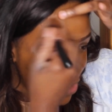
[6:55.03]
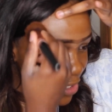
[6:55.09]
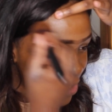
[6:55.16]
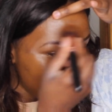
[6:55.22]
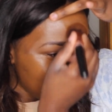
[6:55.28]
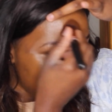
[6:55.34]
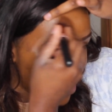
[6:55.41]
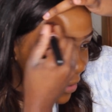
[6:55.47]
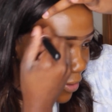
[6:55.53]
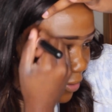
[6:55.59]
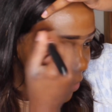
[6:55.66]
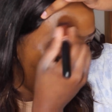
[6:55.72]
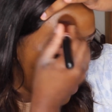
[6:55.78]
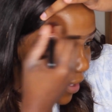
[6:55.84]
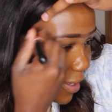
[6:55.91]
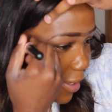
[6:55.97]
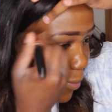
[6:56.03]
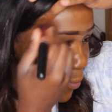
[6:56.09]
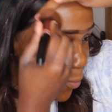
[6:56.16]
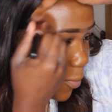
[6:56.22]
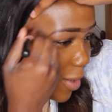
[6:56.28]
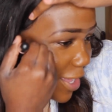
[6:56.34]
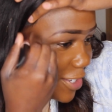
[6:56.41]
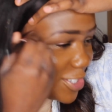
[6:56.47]
She was like, okay,
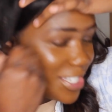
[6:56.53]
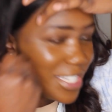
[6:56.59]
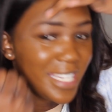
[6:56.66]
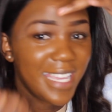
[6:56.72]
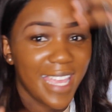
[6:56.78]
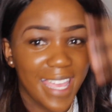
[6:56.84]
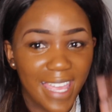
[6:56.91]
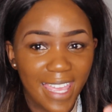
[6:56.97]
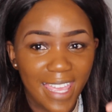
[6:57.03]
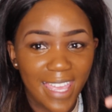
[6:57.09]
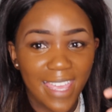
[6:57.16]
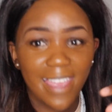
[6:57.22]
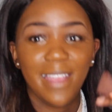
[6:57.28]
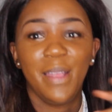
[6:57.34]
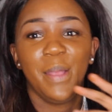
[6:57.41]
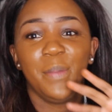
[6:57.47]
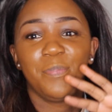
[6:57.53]
why is she here